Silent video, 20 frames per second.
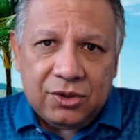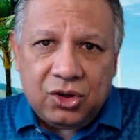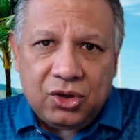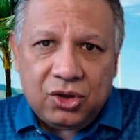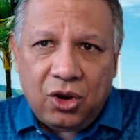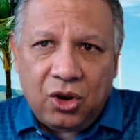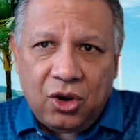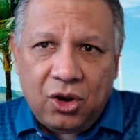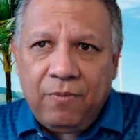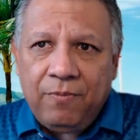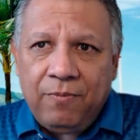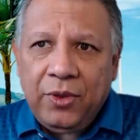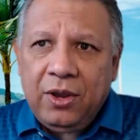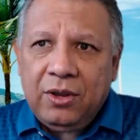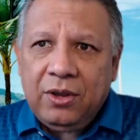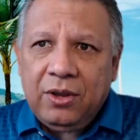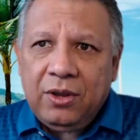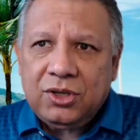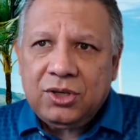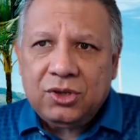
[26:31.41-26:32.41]
So
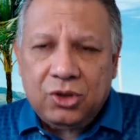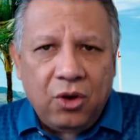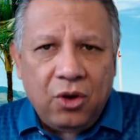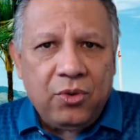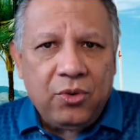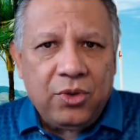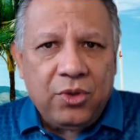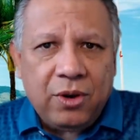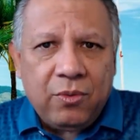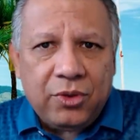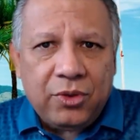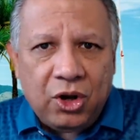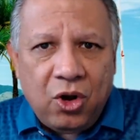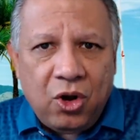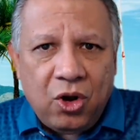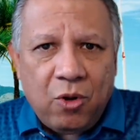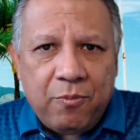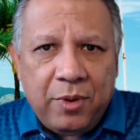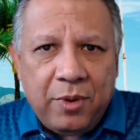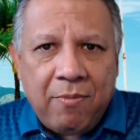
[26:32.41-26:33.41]
just go there with
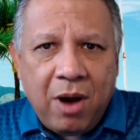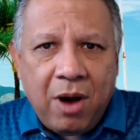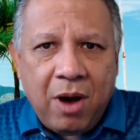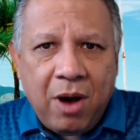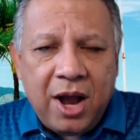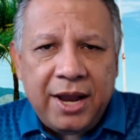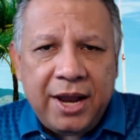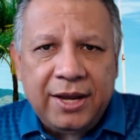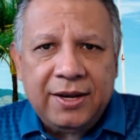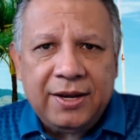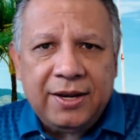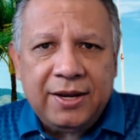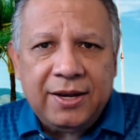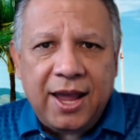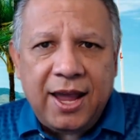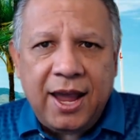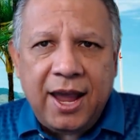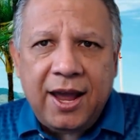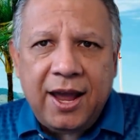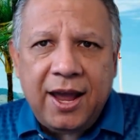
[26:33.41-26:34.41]
an open mind
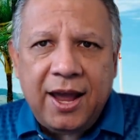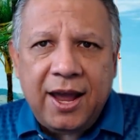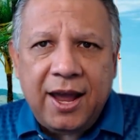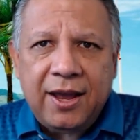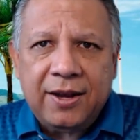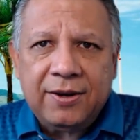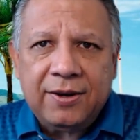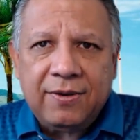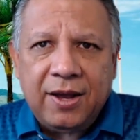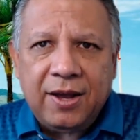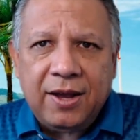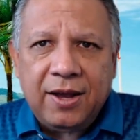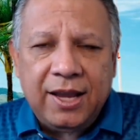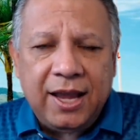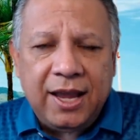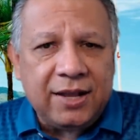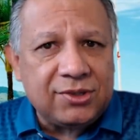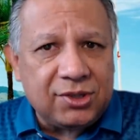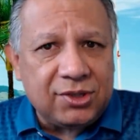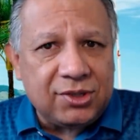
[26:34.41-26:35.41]
and,
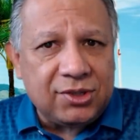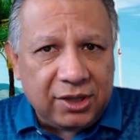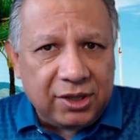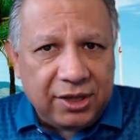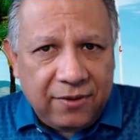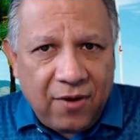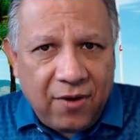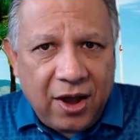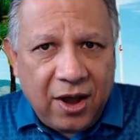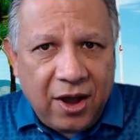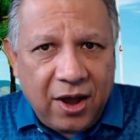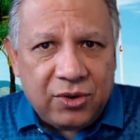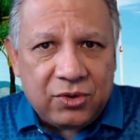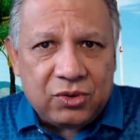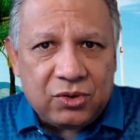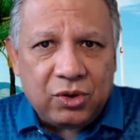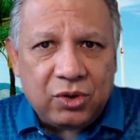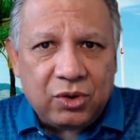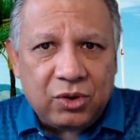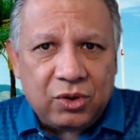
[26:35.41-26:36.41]
again, solidify
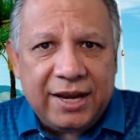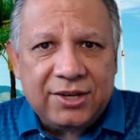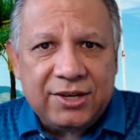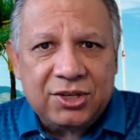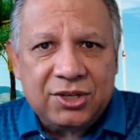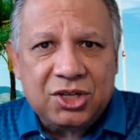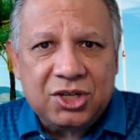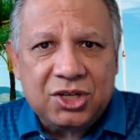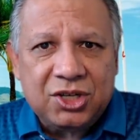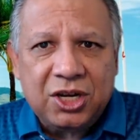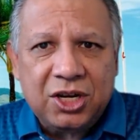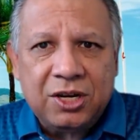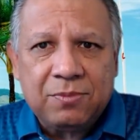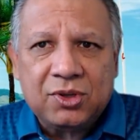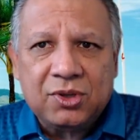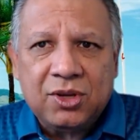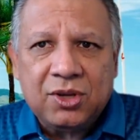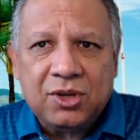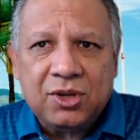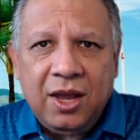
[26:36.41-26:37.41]
those
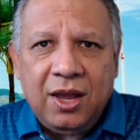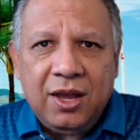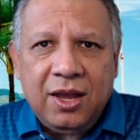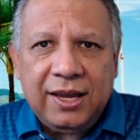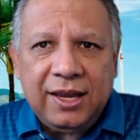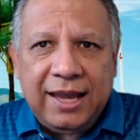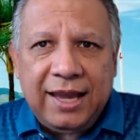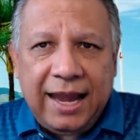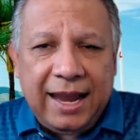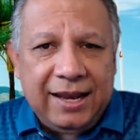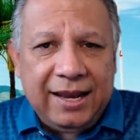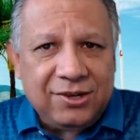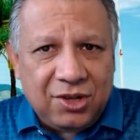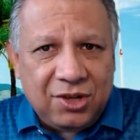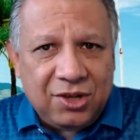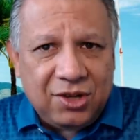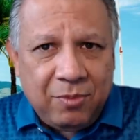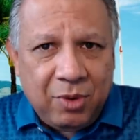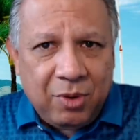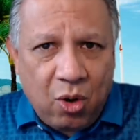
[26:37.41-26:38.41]
relationships,
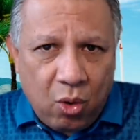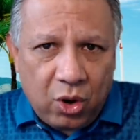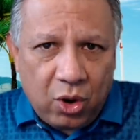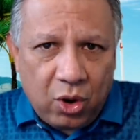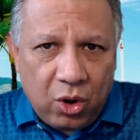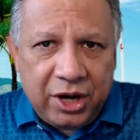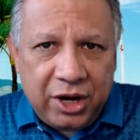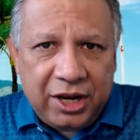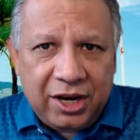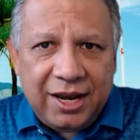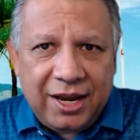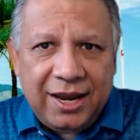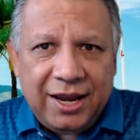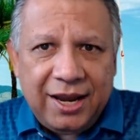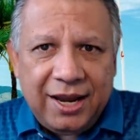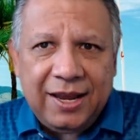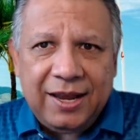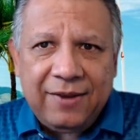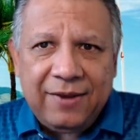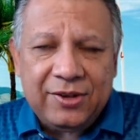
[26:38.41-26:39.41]
gauge them
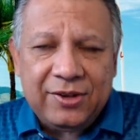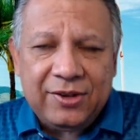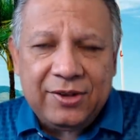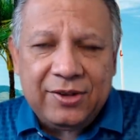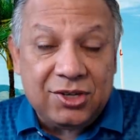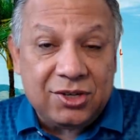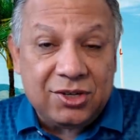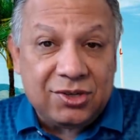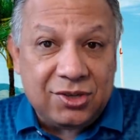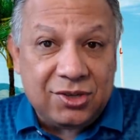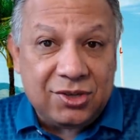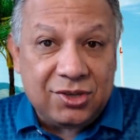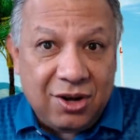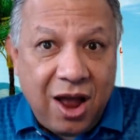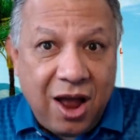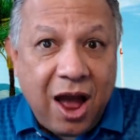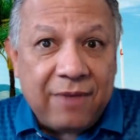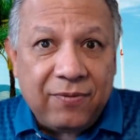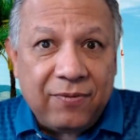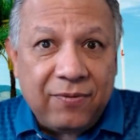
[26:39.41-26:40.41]
accordingly. If it's just
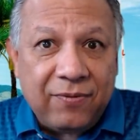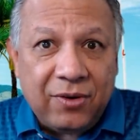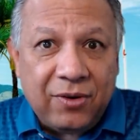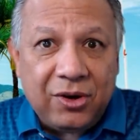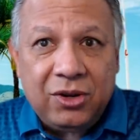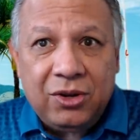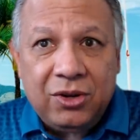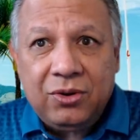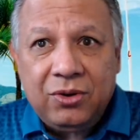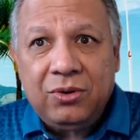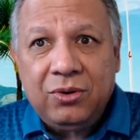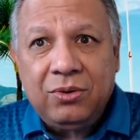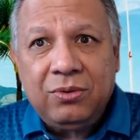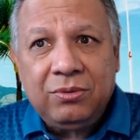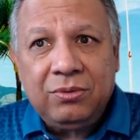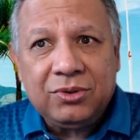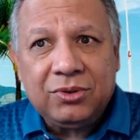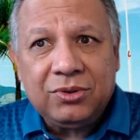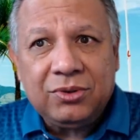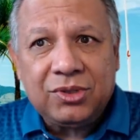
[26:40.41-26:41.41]
not for
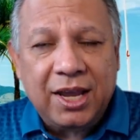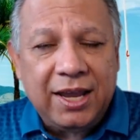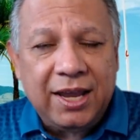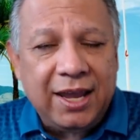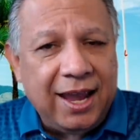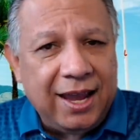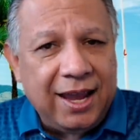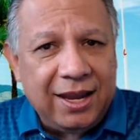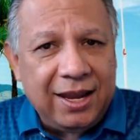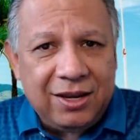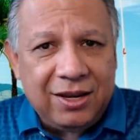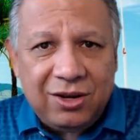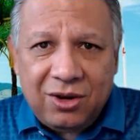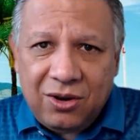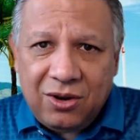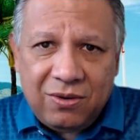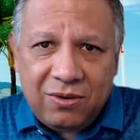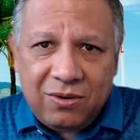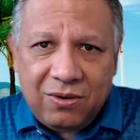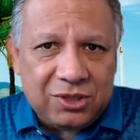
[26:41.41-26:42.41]
you, say, hey,
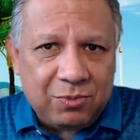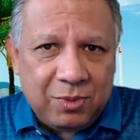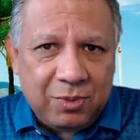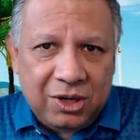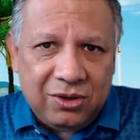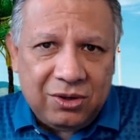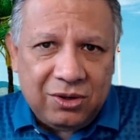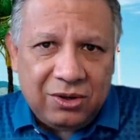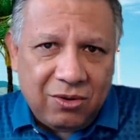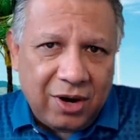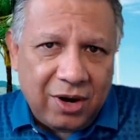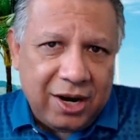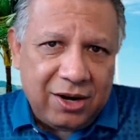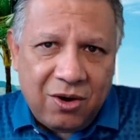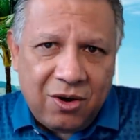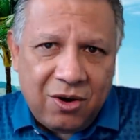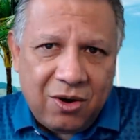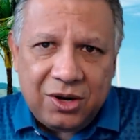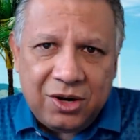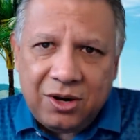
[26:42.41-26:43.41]
you know, it's been
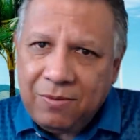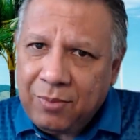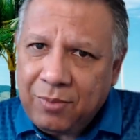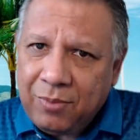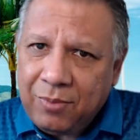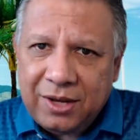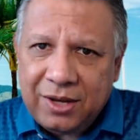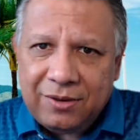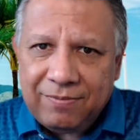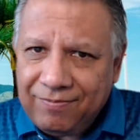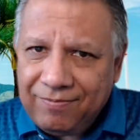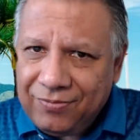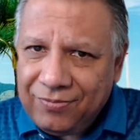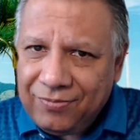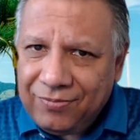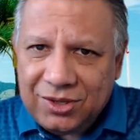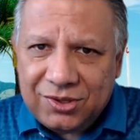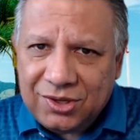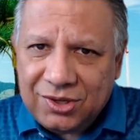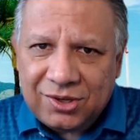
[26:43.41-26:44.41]
great knowing you, but
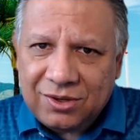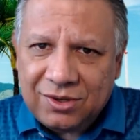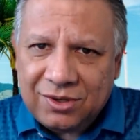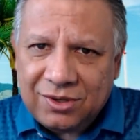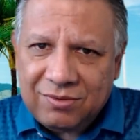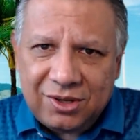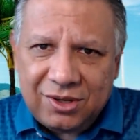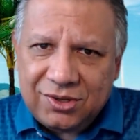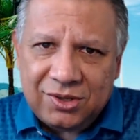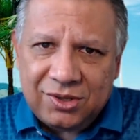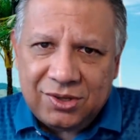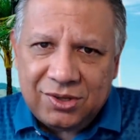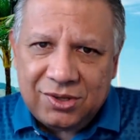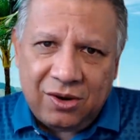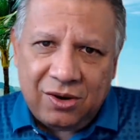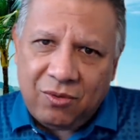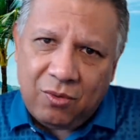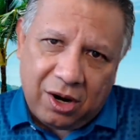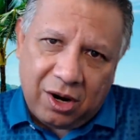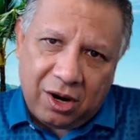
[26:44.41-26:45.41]
this isn't this isn't
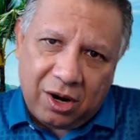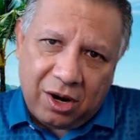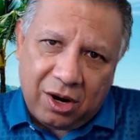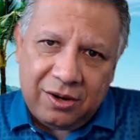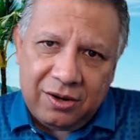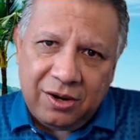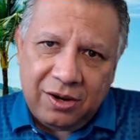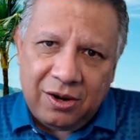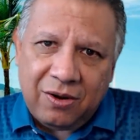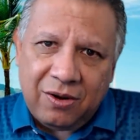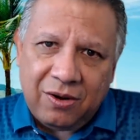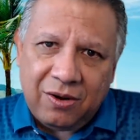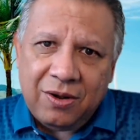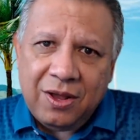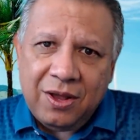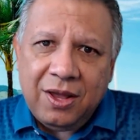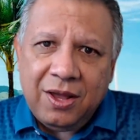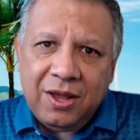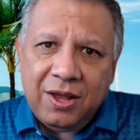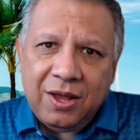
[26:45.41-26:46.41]
gonna work, you know.